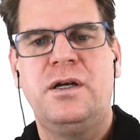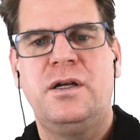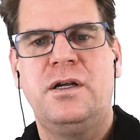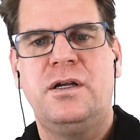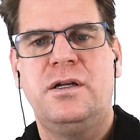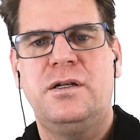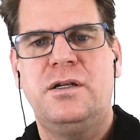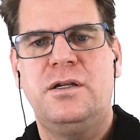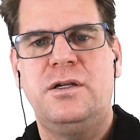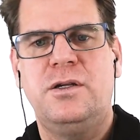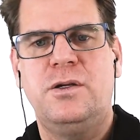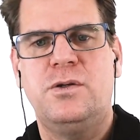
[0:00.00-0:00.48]

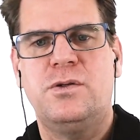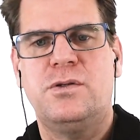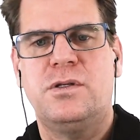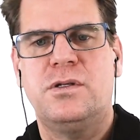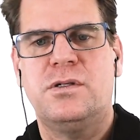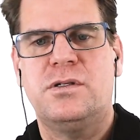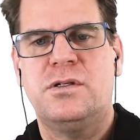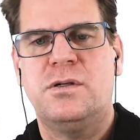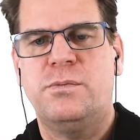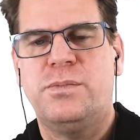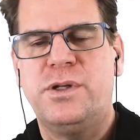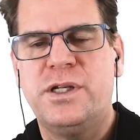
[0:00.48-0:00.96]
to use the
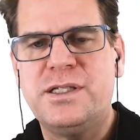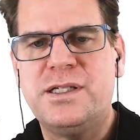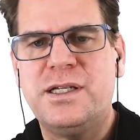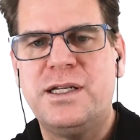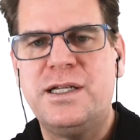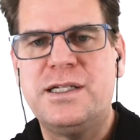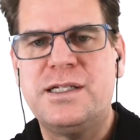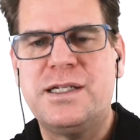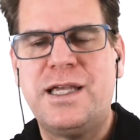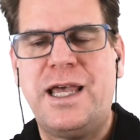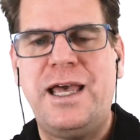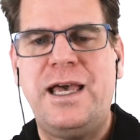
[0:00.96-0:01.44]

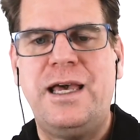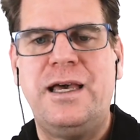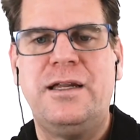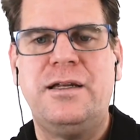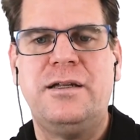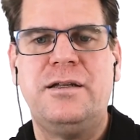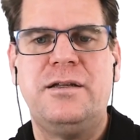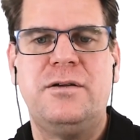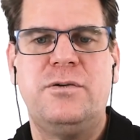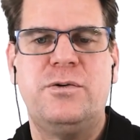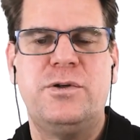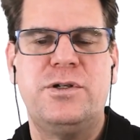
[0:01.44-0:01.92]
Simplicity
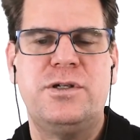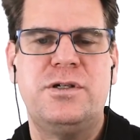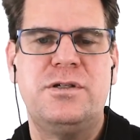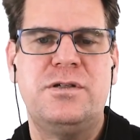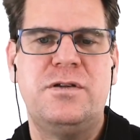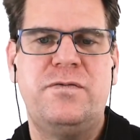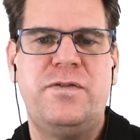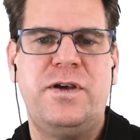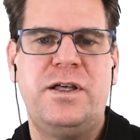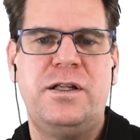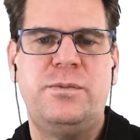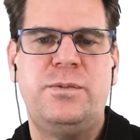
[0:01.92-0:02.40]
Scan, which is
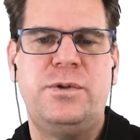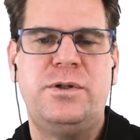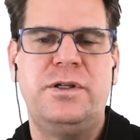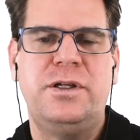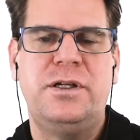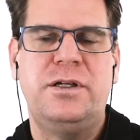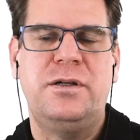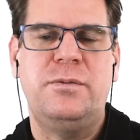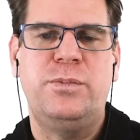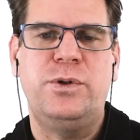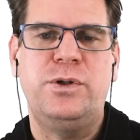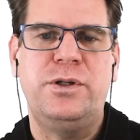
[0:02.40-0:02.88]
available
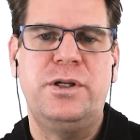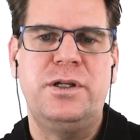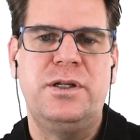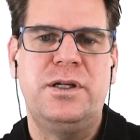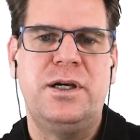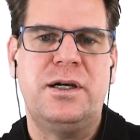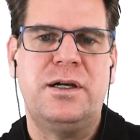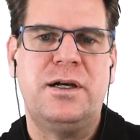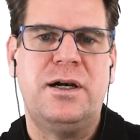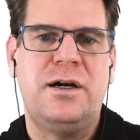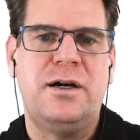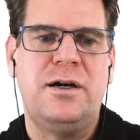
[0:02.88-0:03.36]
at
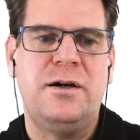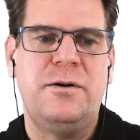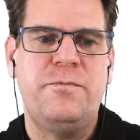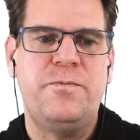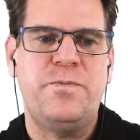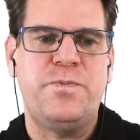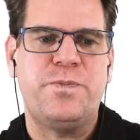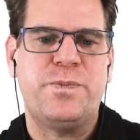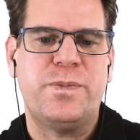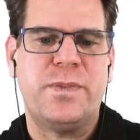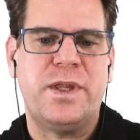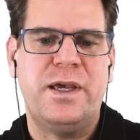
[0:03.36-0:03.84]

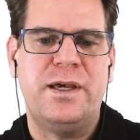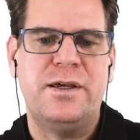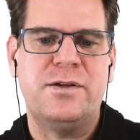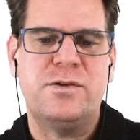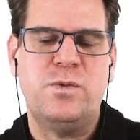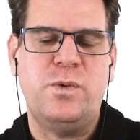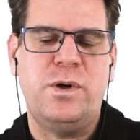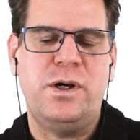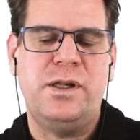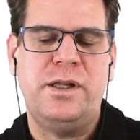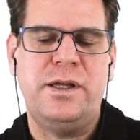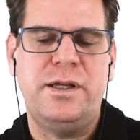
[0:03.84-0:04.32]
ebullient.com,
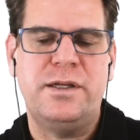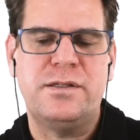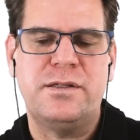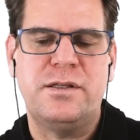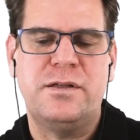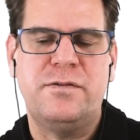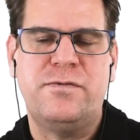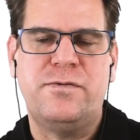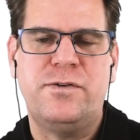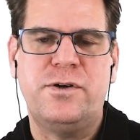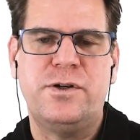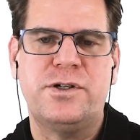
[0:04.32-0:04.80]
as well as
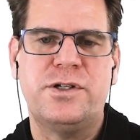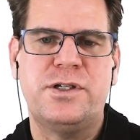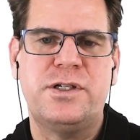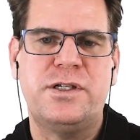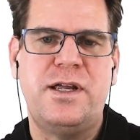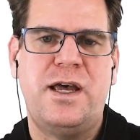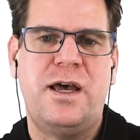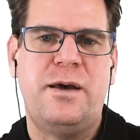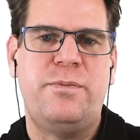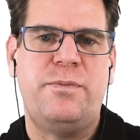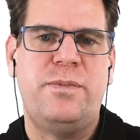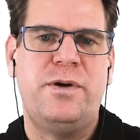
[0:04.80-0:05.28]
the first
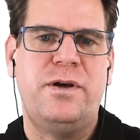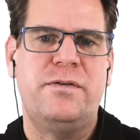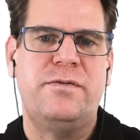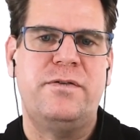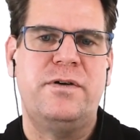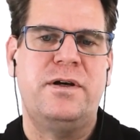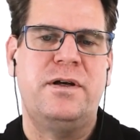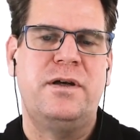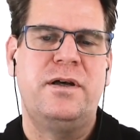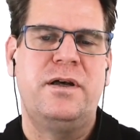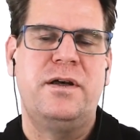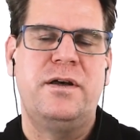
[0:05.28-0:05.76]
step of
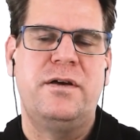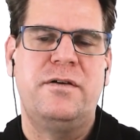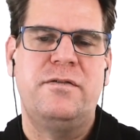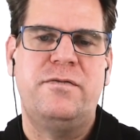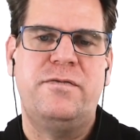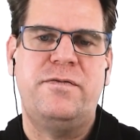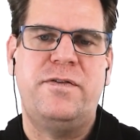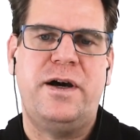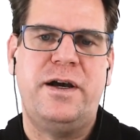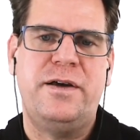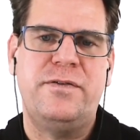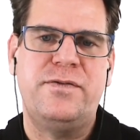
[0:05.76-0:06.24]
a
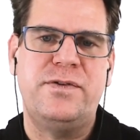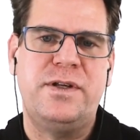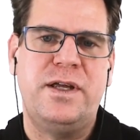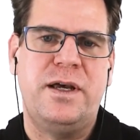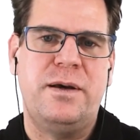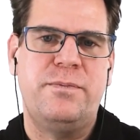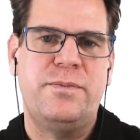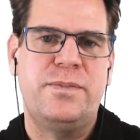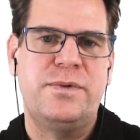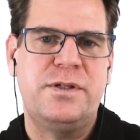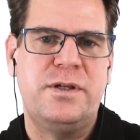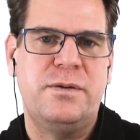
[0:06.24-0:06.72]

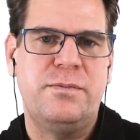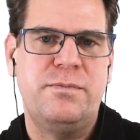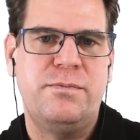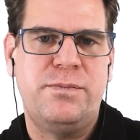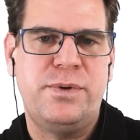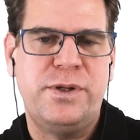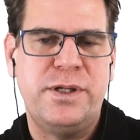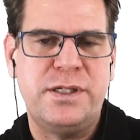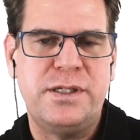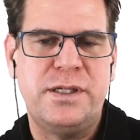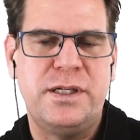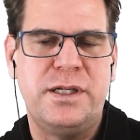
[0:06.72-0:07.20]
5-step
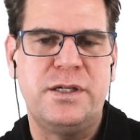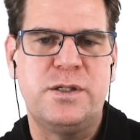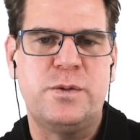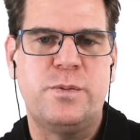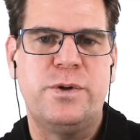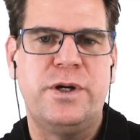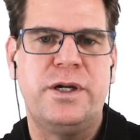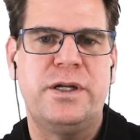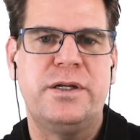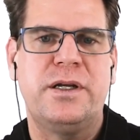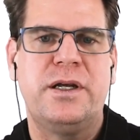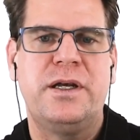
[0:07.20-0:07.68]
simplicity
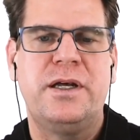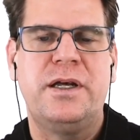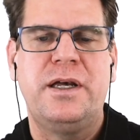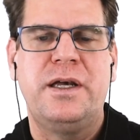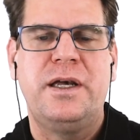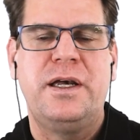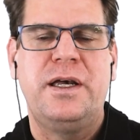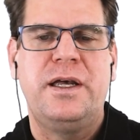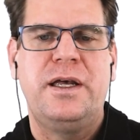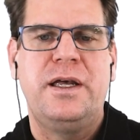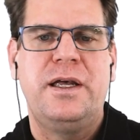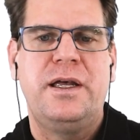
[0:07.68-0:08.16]
sprint.
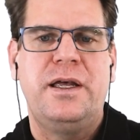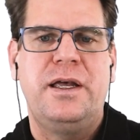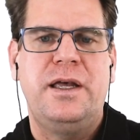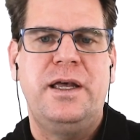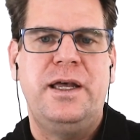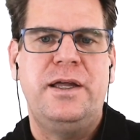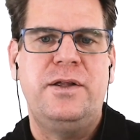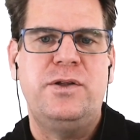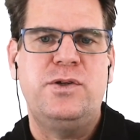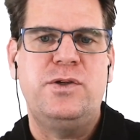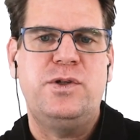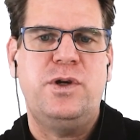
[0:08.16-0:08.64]

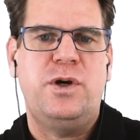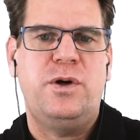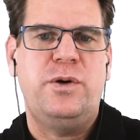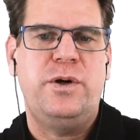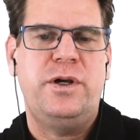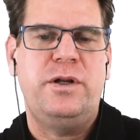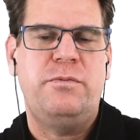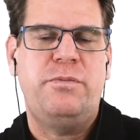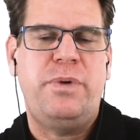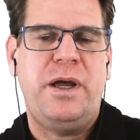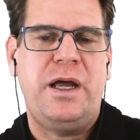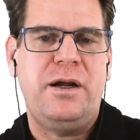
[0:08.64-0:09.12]
And so
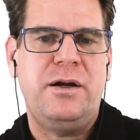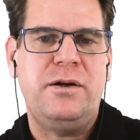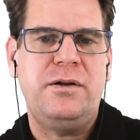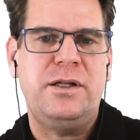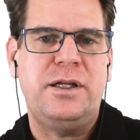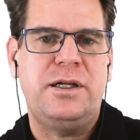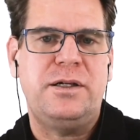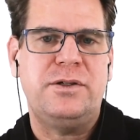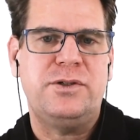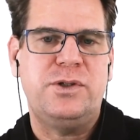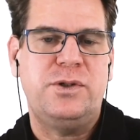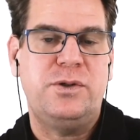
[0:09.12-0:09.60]
in
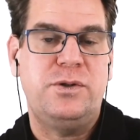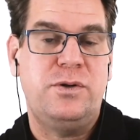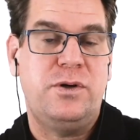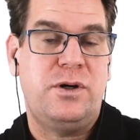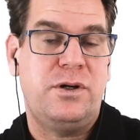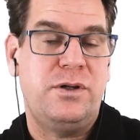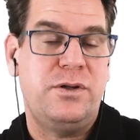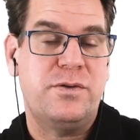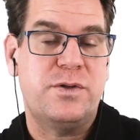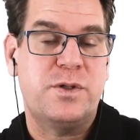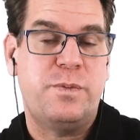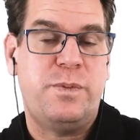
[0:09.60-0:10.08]
parallel to
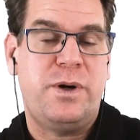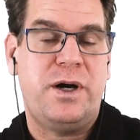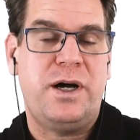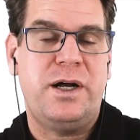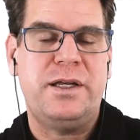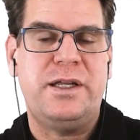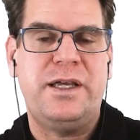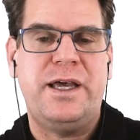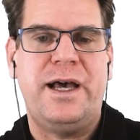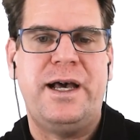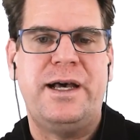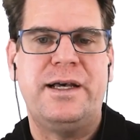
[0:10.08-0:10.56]
all these
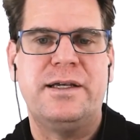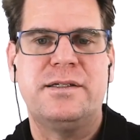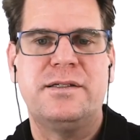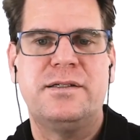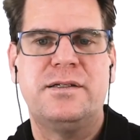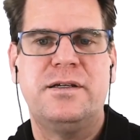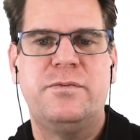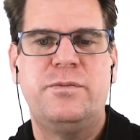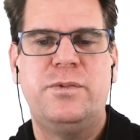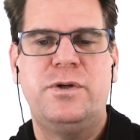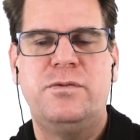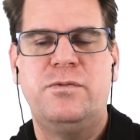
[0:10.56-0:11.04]

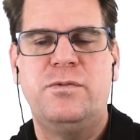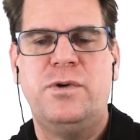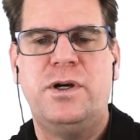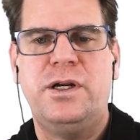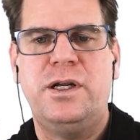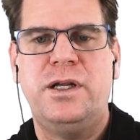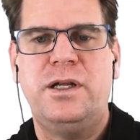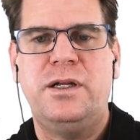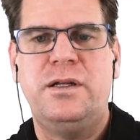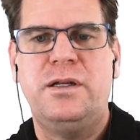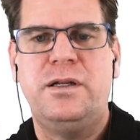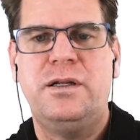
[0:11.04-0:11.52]
podcasts, I've been
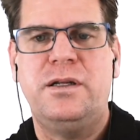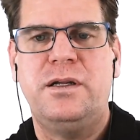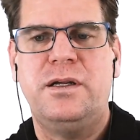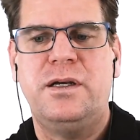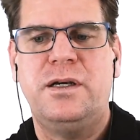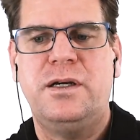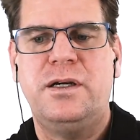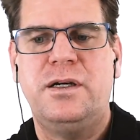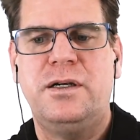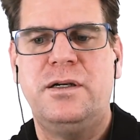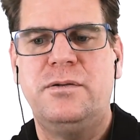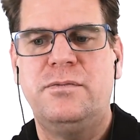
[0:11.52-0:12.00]

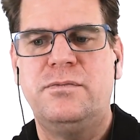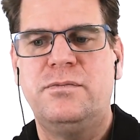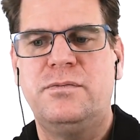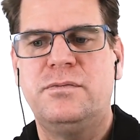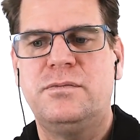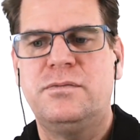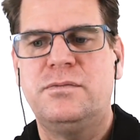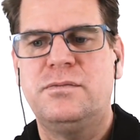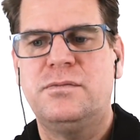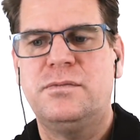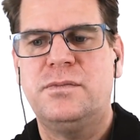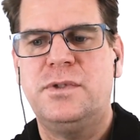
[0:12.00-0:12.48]
running
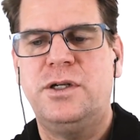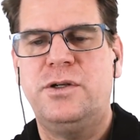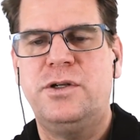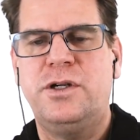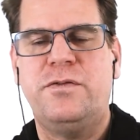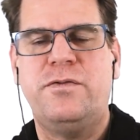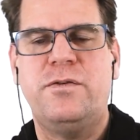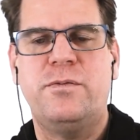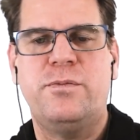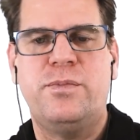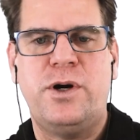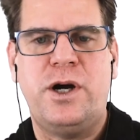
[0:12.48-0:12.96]

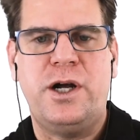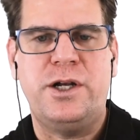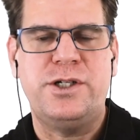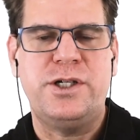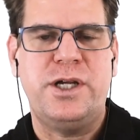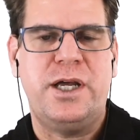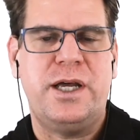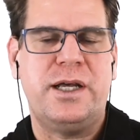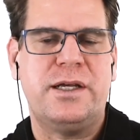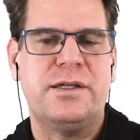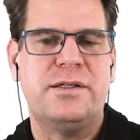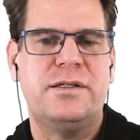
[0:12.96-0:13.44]
different
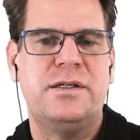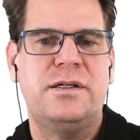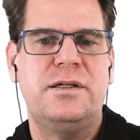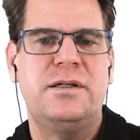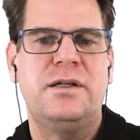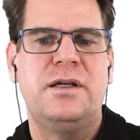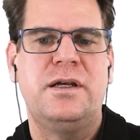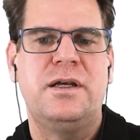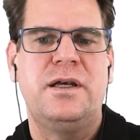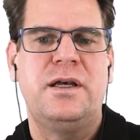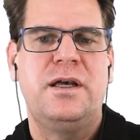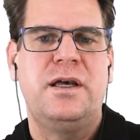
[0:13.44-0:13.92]
projects
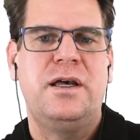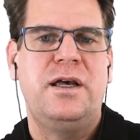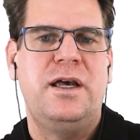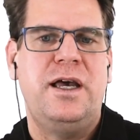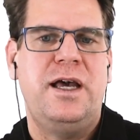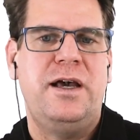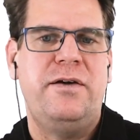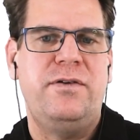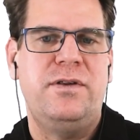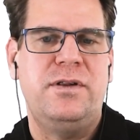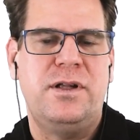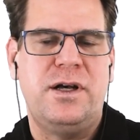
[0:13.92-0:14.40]
and
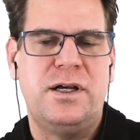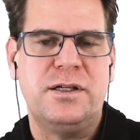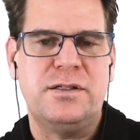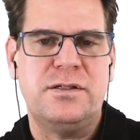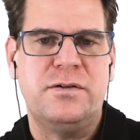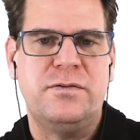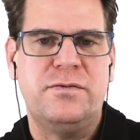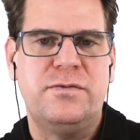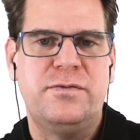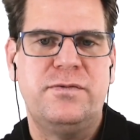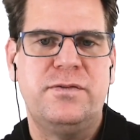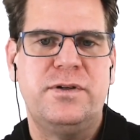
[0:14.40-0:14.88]
having lots
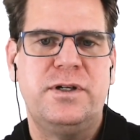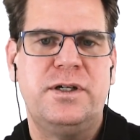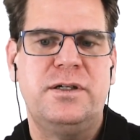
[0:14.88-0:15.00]
of